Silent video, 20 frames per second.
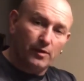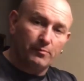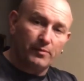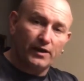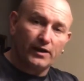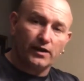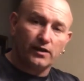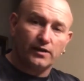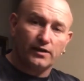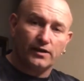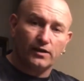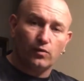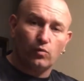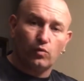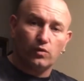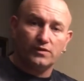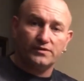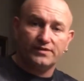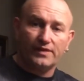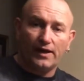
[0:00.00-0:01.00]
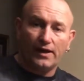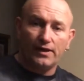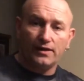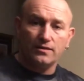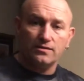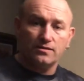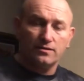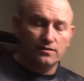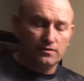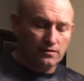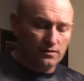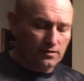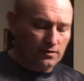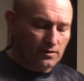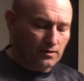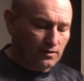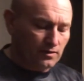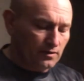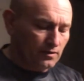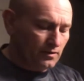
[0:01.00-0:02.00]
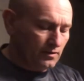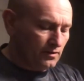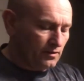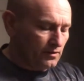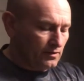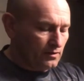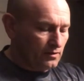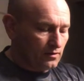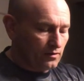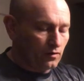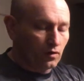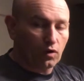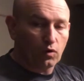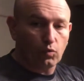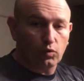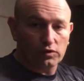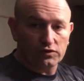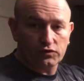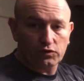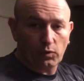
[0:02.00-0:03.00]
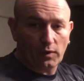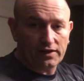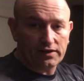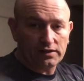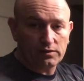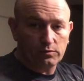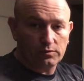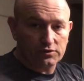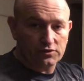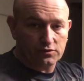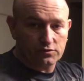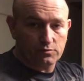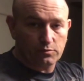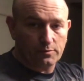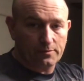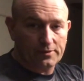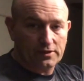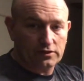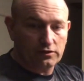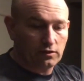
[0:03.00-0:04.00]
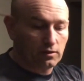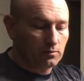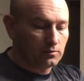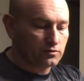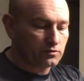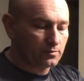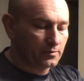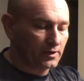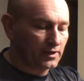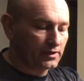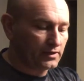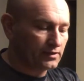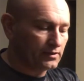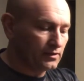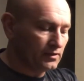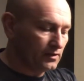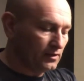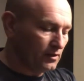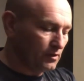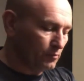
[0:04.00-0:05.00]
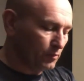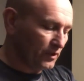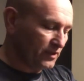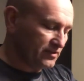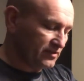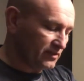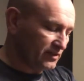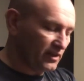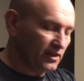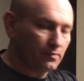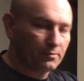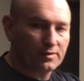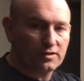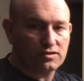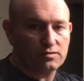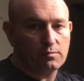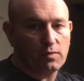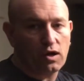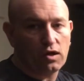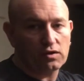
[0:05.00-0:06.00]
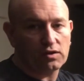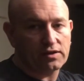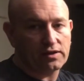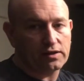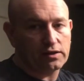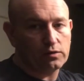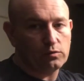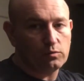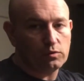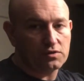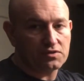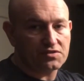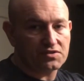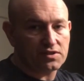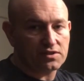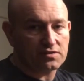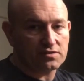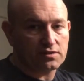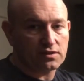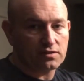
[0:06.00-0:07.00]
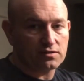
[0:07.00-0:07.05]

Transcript: bigger than a 110 or a 120, which would be a double spring, but it's a little bit smaller than a 160.